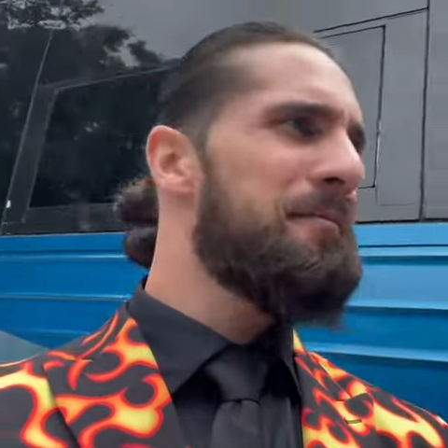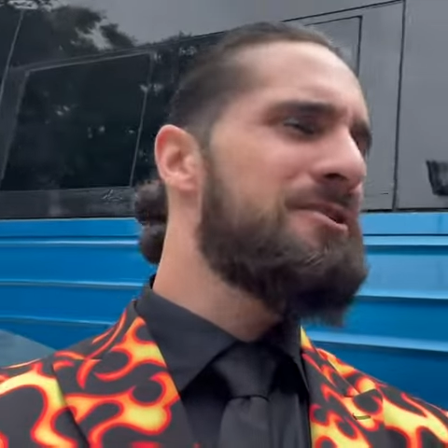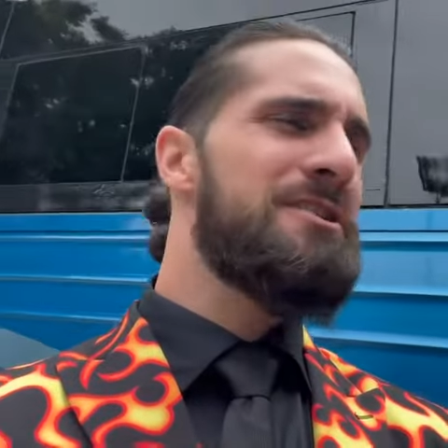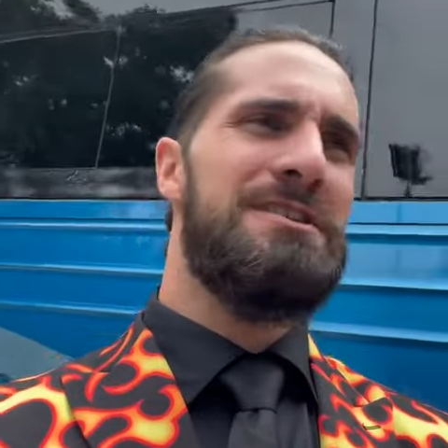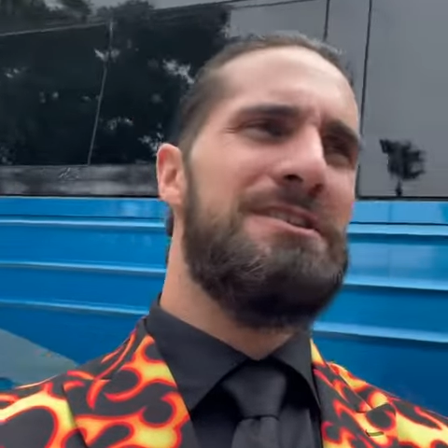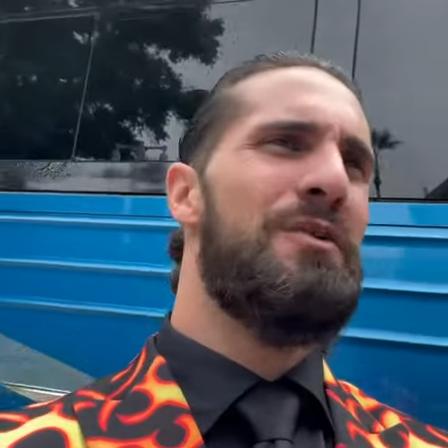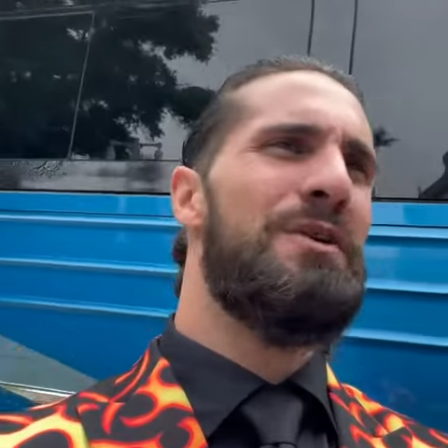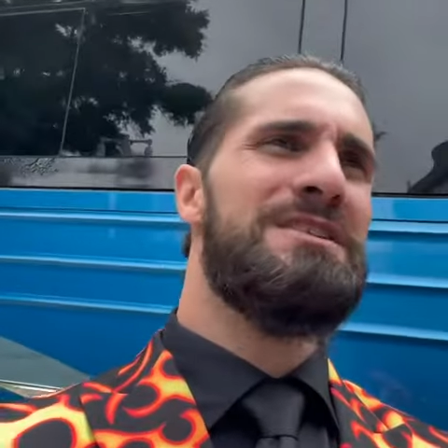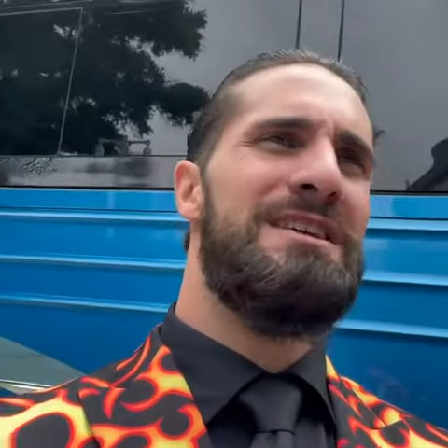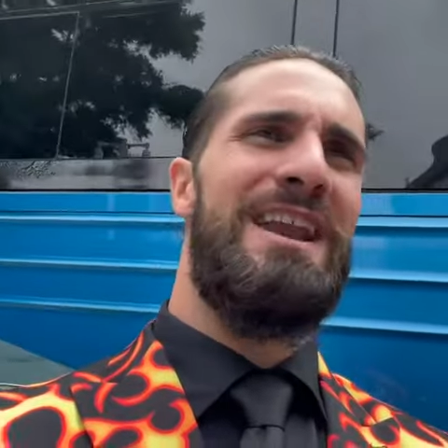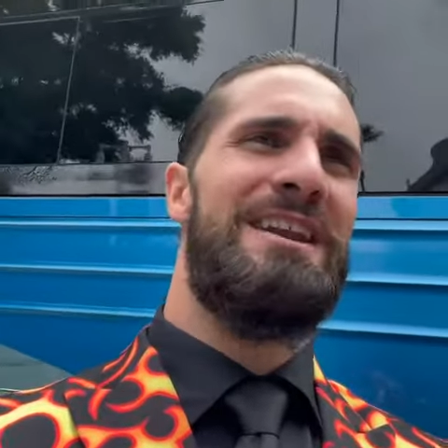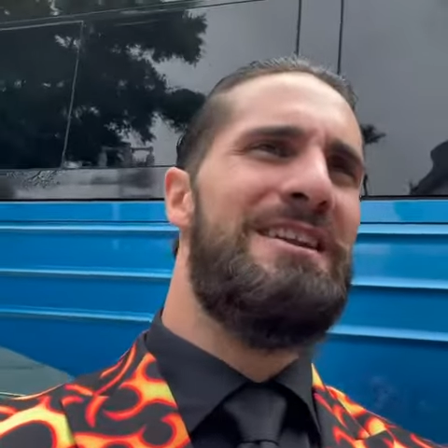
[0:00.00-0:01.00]
Just so
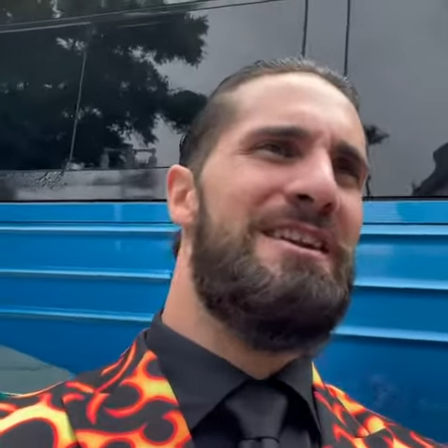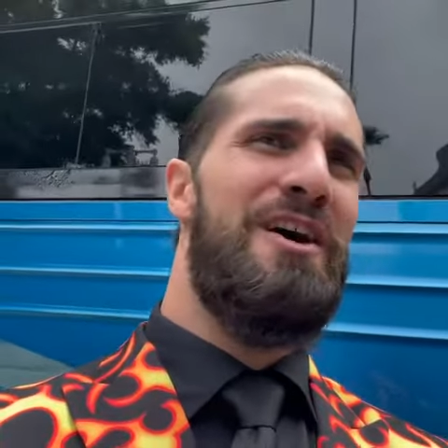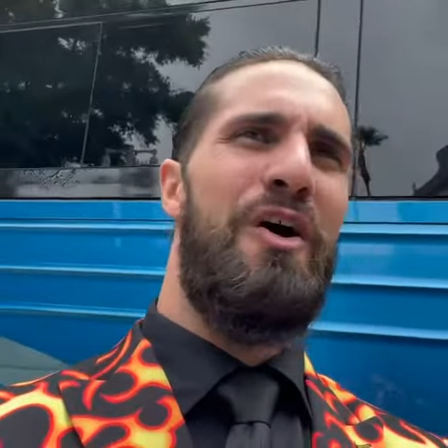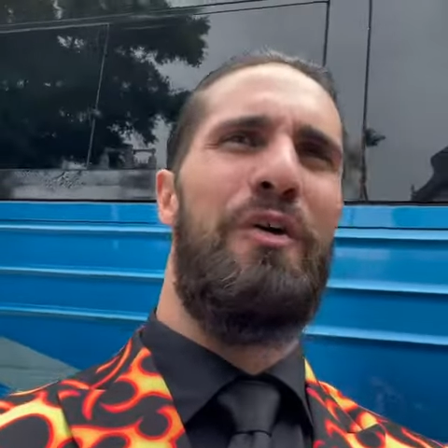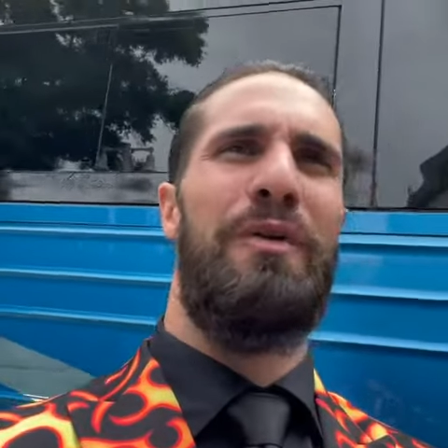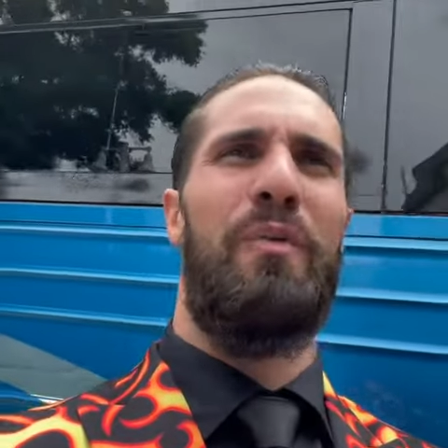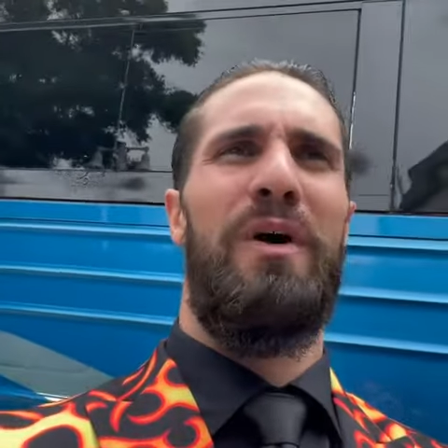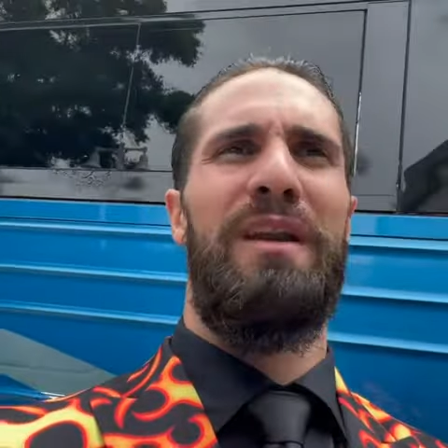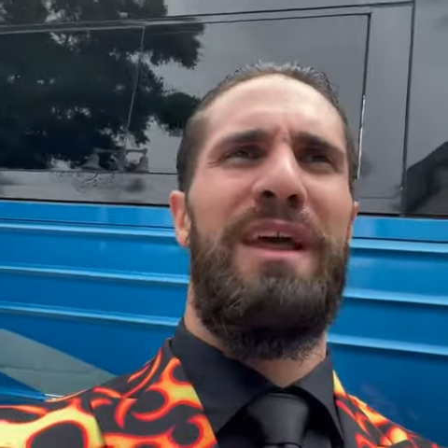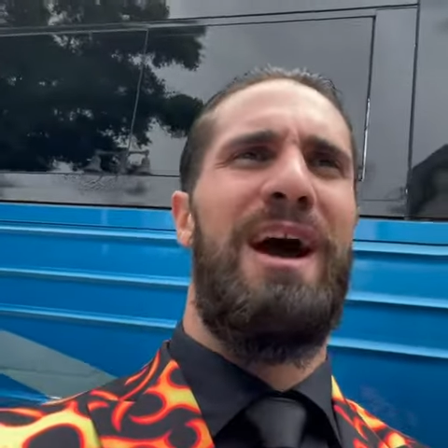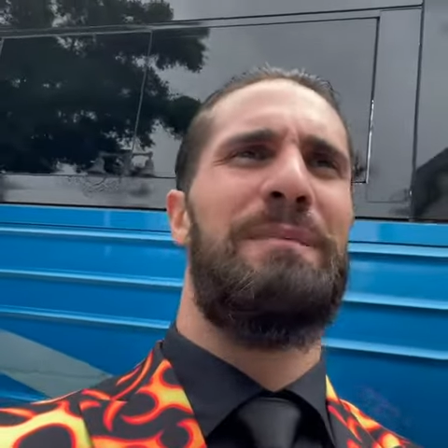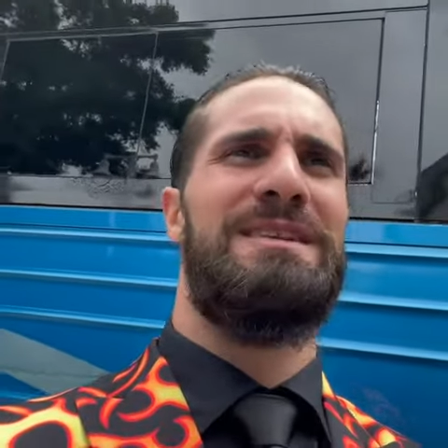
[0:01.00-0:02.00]
excited to know that one
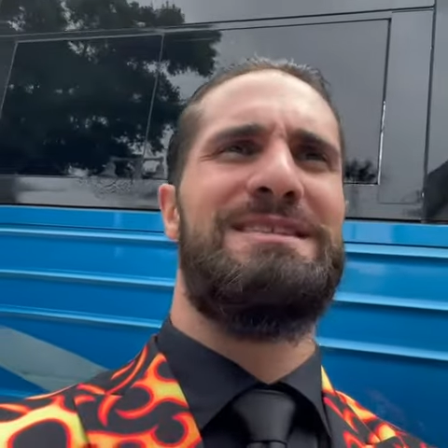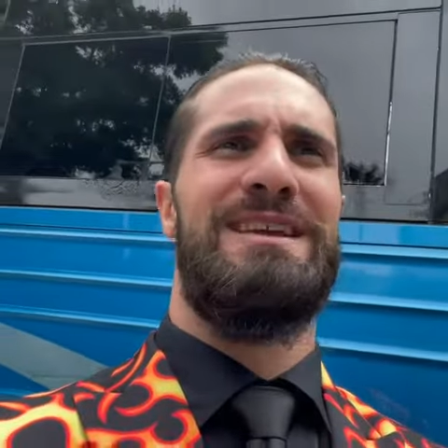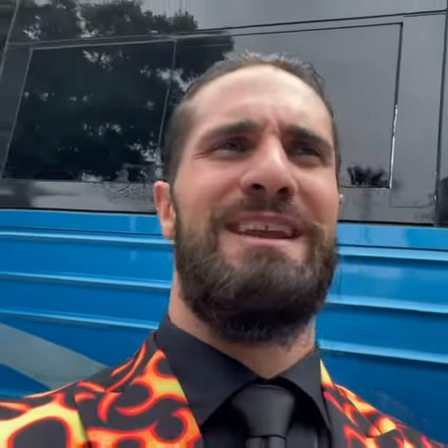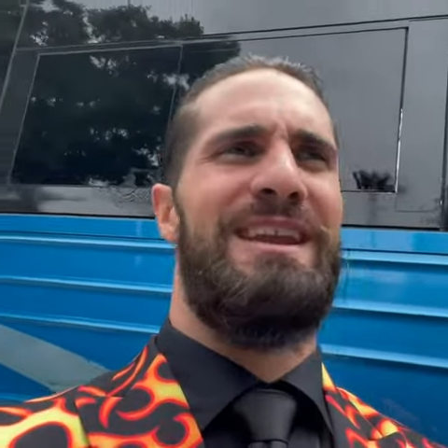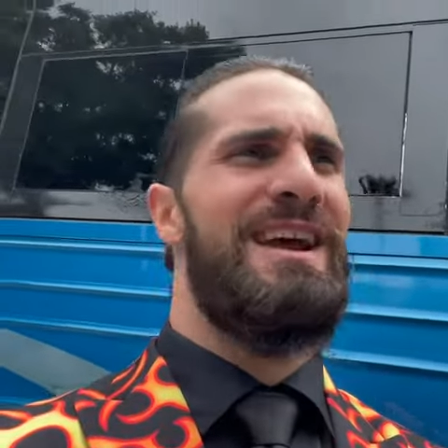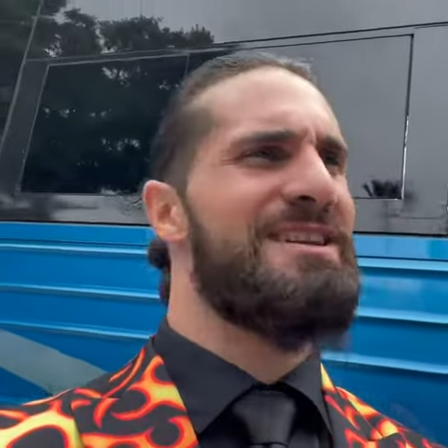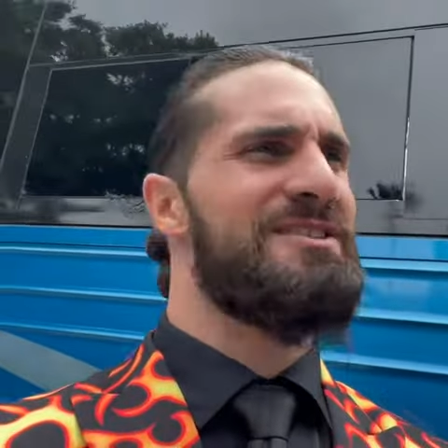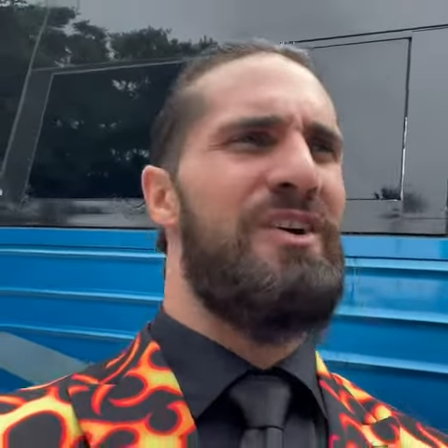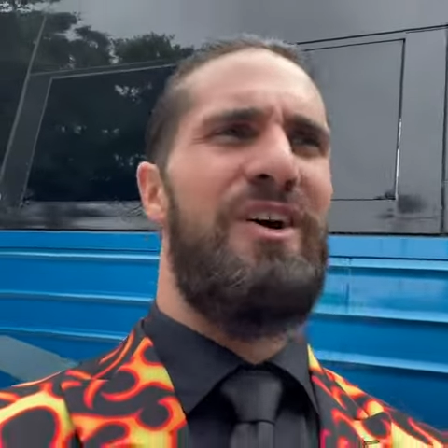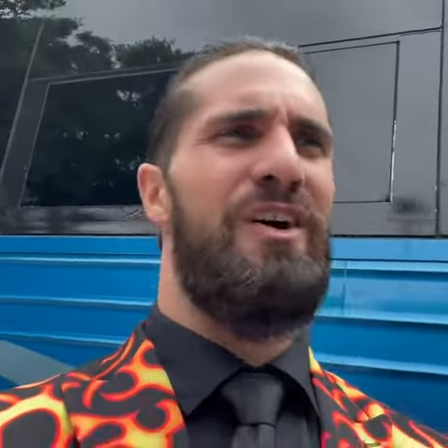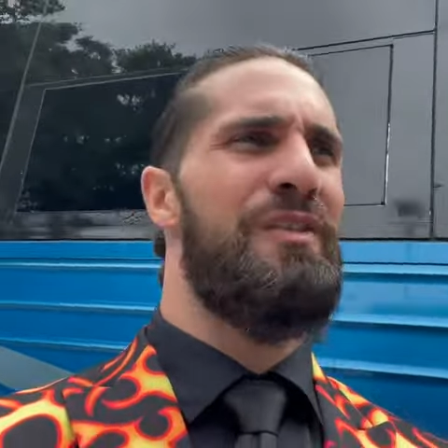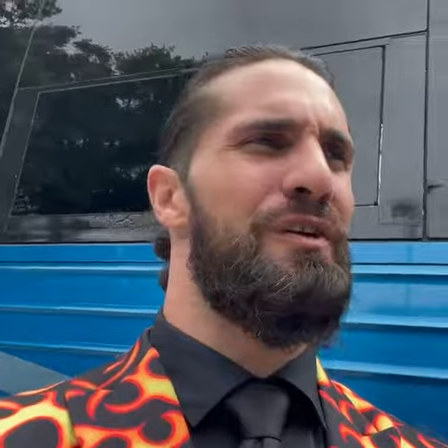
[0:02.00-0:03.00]
day I'll be sitting next to
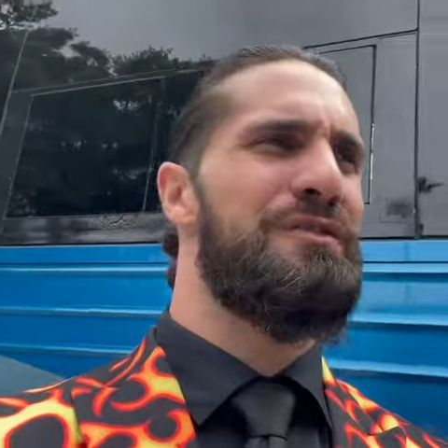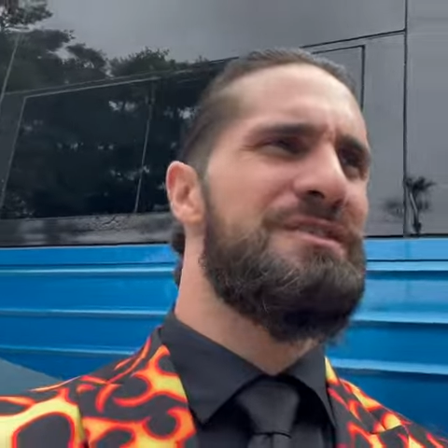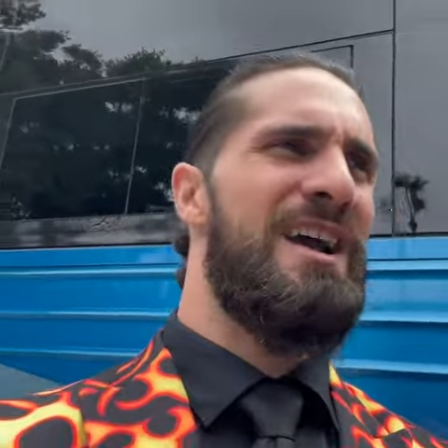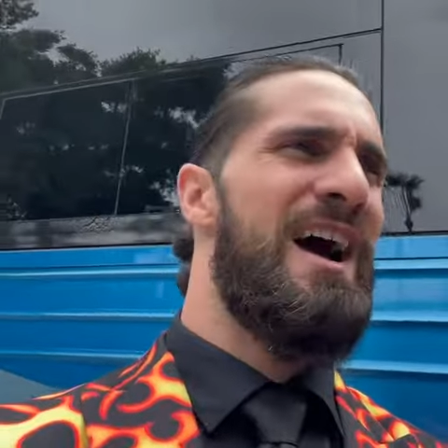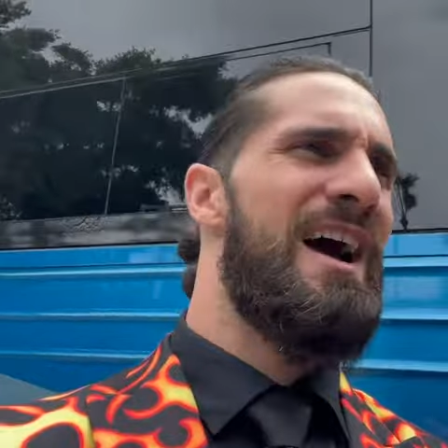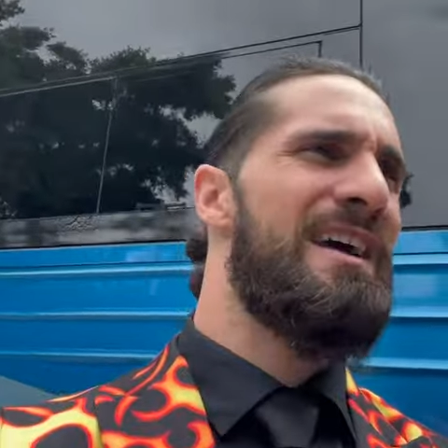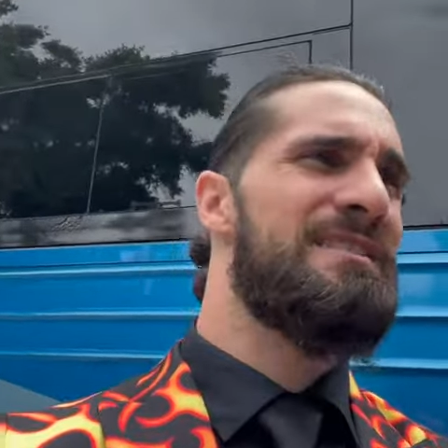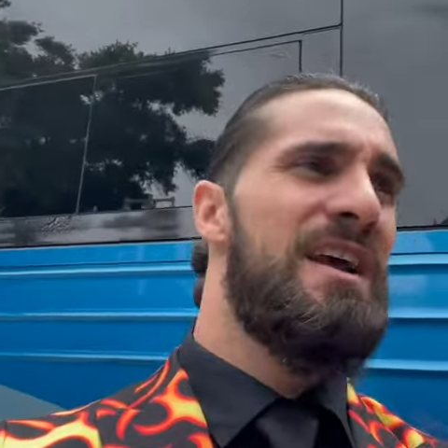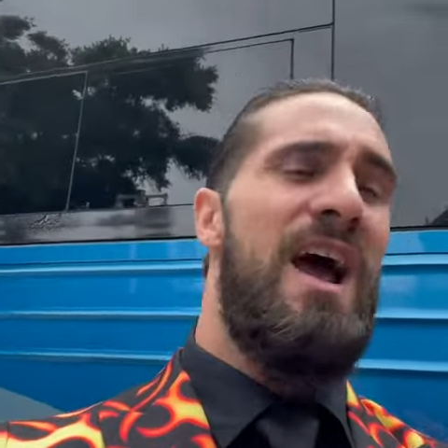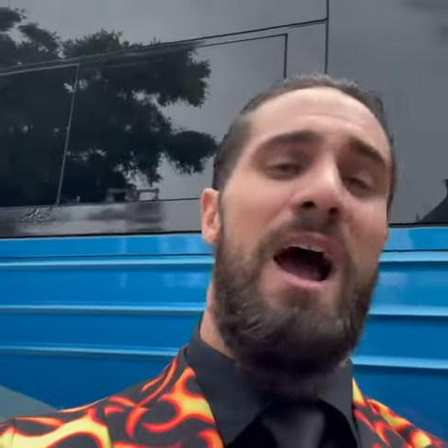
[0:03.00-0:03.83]
all those guys.